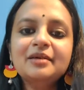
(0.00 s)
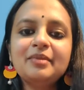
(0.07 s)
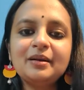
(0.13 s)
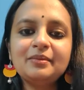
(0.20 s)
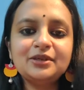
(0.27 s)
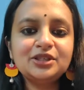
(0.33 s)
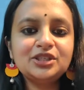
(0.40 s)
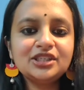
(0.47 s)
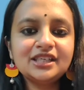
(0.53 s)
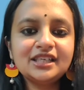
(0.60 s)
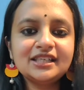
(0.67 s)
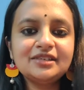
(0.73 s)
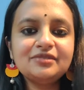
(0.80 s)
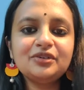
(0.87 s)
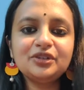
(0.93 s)

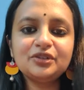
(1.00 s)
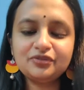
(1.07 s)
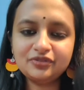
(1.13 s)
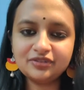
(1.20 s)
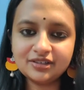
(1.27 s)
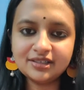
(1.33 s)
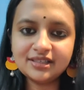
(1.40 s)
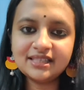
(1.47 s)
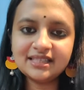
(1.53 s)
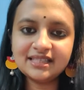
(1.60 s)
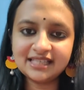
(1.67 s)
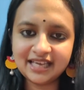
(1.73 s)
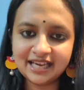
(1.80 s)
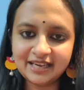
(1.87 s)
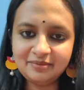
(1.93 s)
publishing it for the
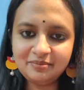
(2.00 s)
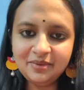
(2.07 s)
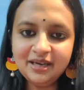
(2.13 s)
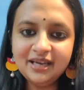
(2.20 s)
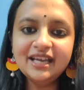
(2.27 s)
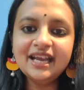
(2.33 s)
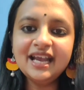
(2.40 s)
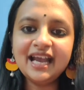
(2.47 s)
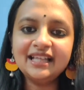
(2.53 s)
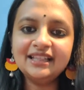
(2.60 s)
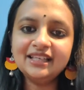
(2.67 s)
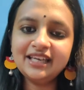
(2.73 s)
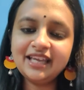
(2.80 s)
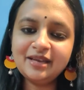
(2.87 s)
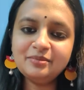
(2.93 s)
first time.
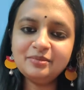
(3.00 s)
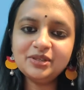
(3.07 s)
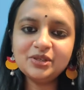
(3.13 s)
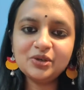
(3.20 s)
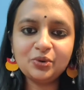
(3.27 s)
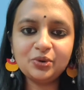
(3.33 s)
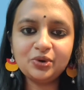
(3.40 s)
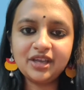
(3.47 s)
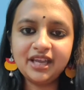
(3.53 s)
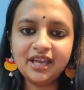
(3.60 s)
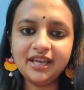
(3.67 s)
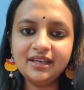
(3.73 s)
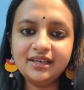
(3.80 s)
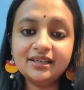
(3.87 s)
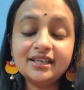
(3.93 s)
And the name is Core
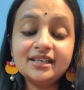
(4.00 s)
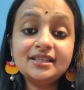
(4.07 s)
Care.